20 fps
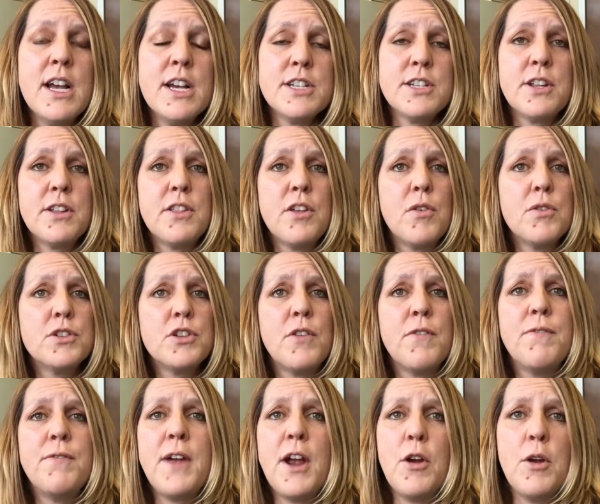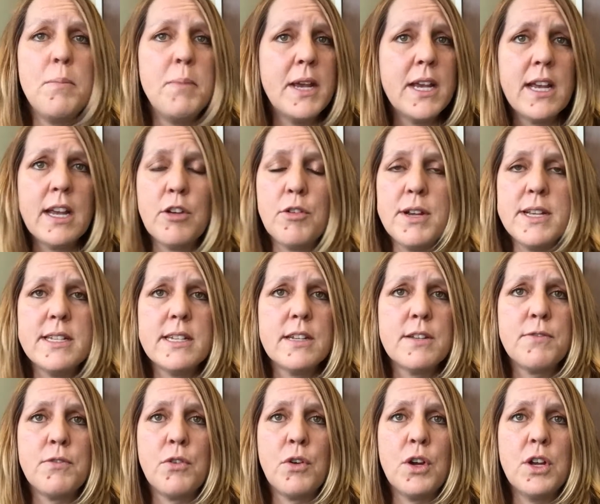So those are very big
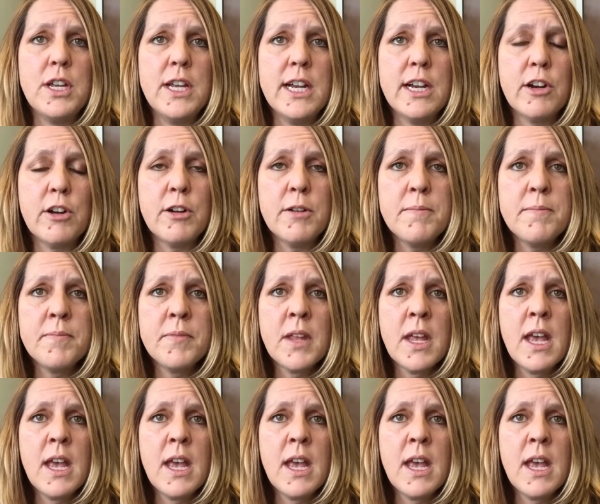increases for a year.